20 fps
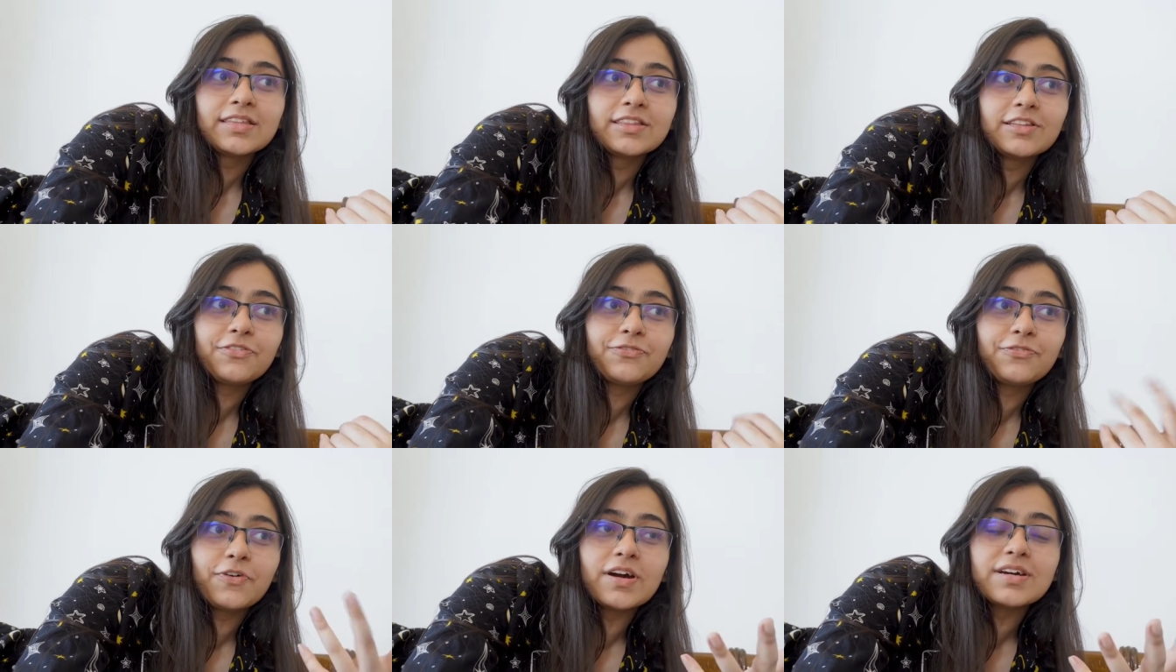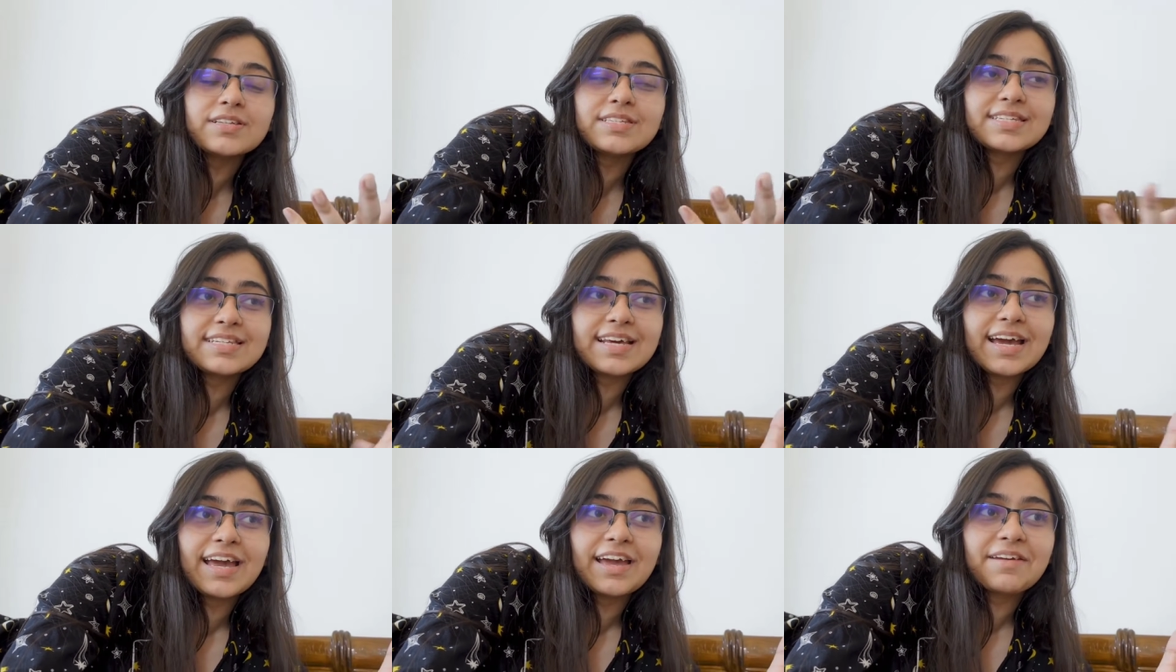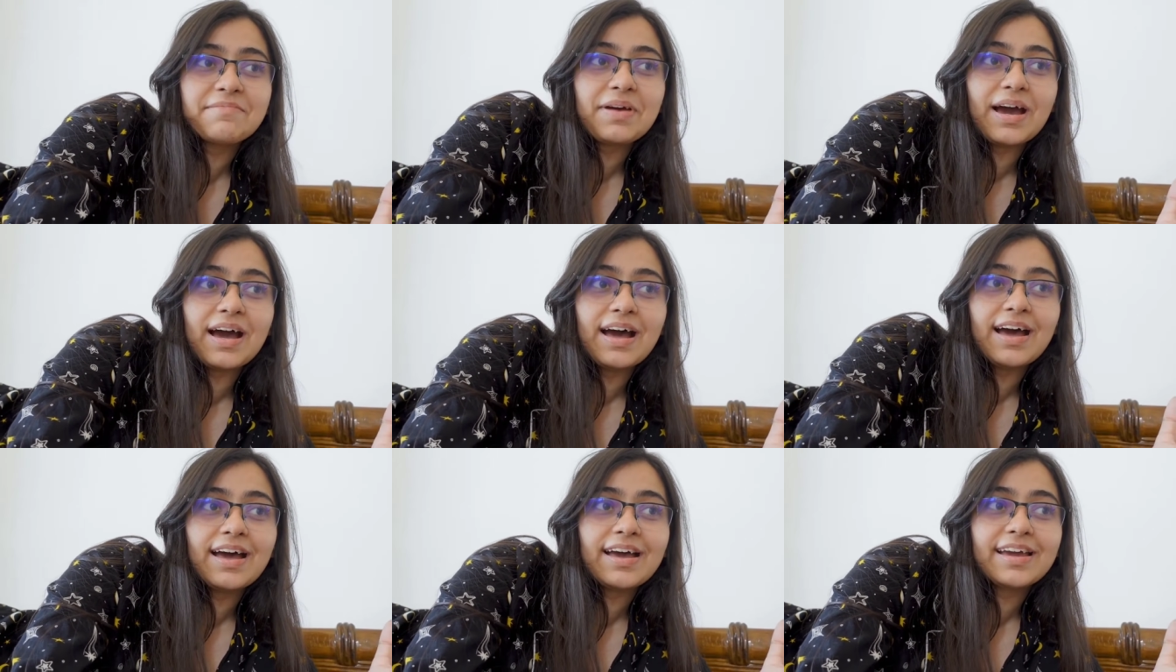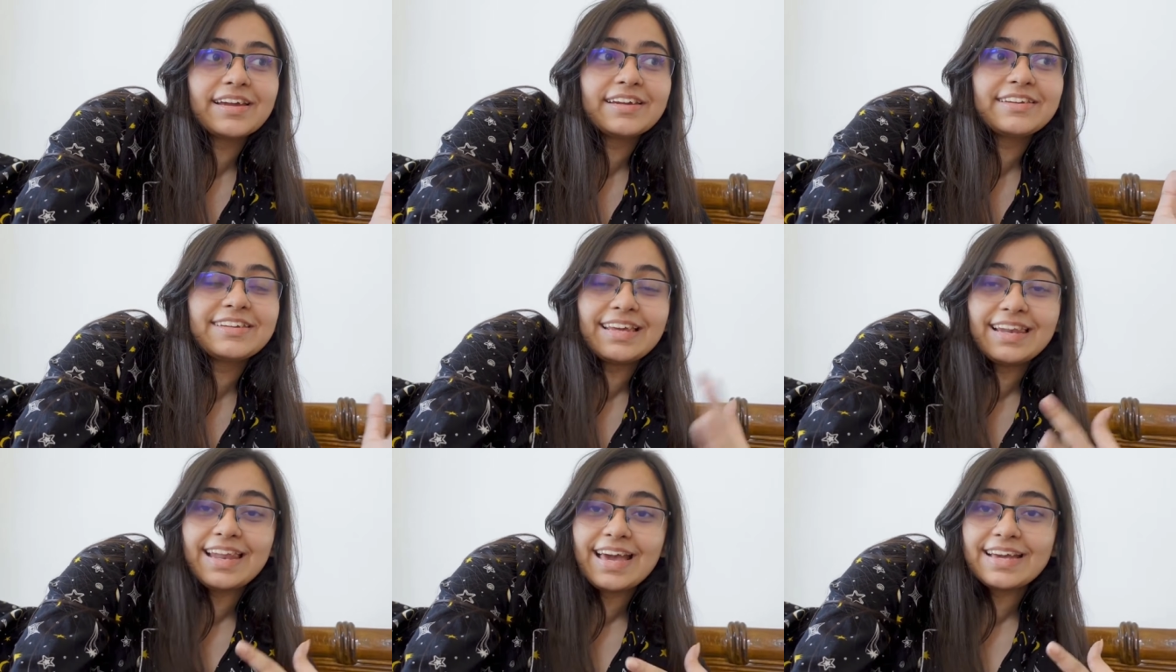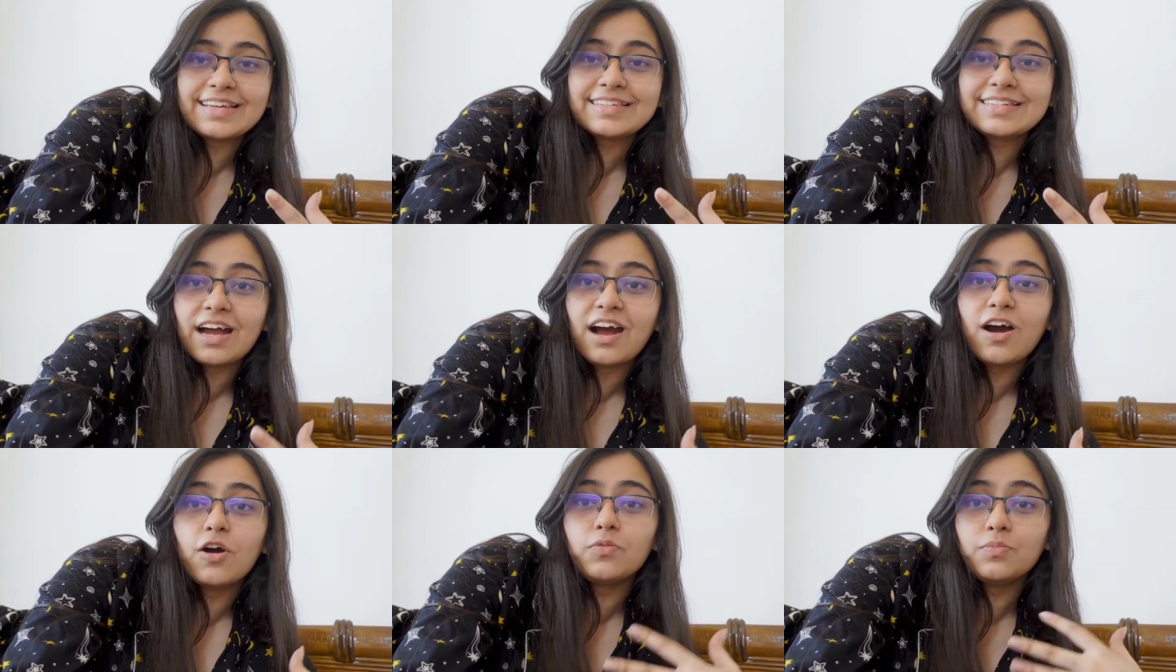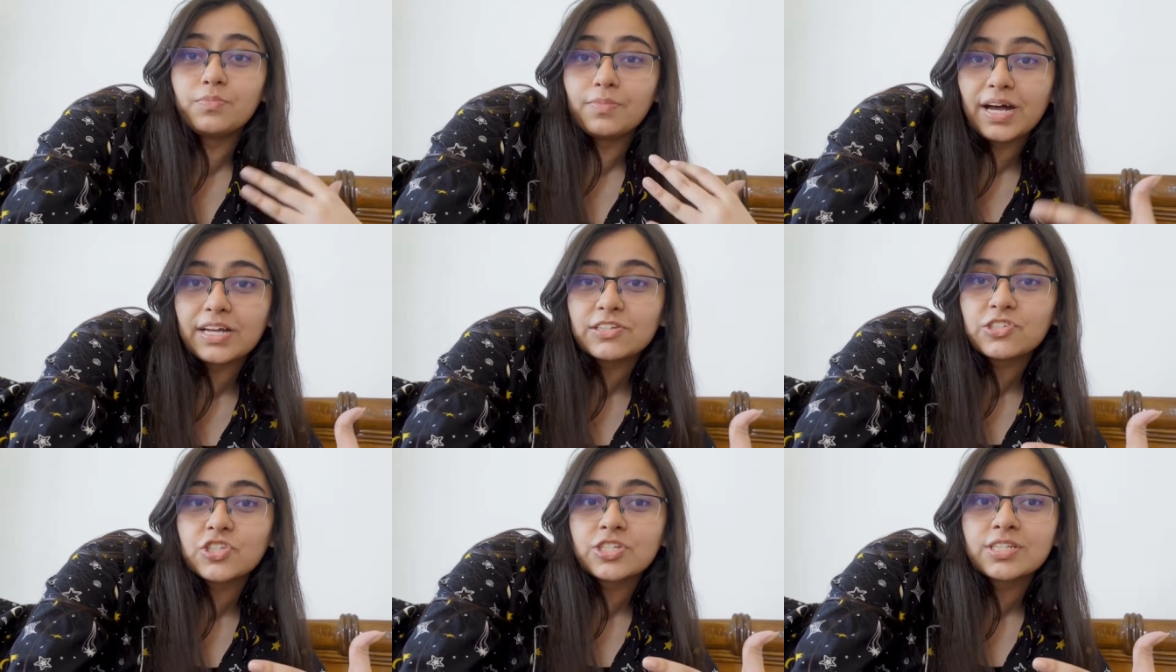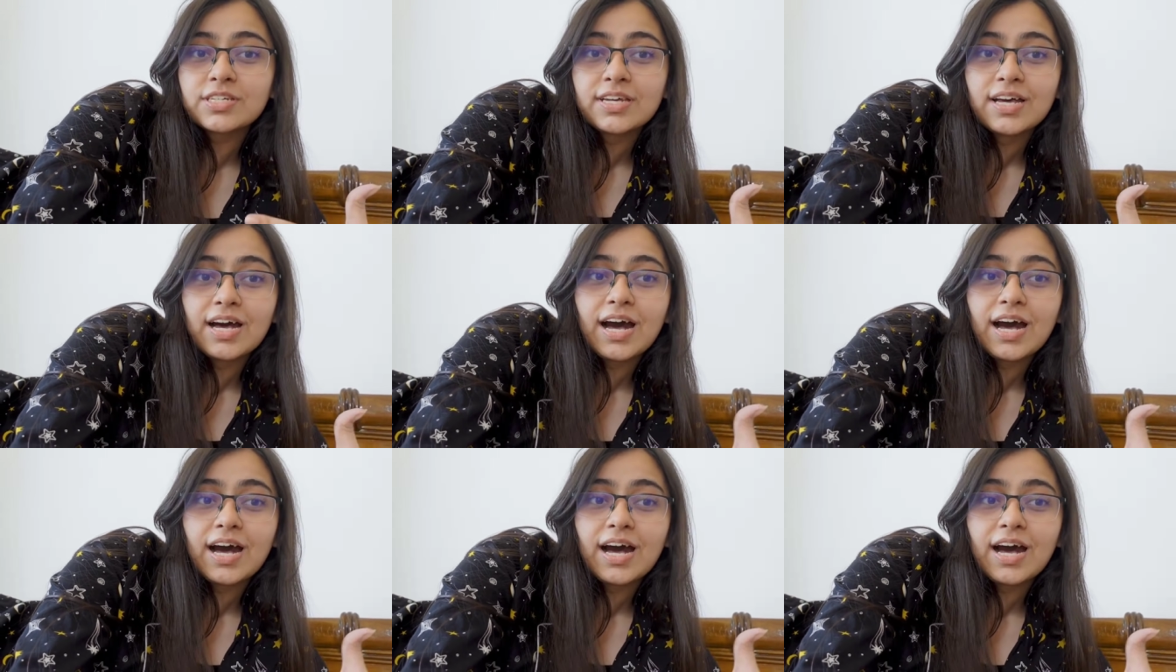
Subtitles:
The first time I realized how much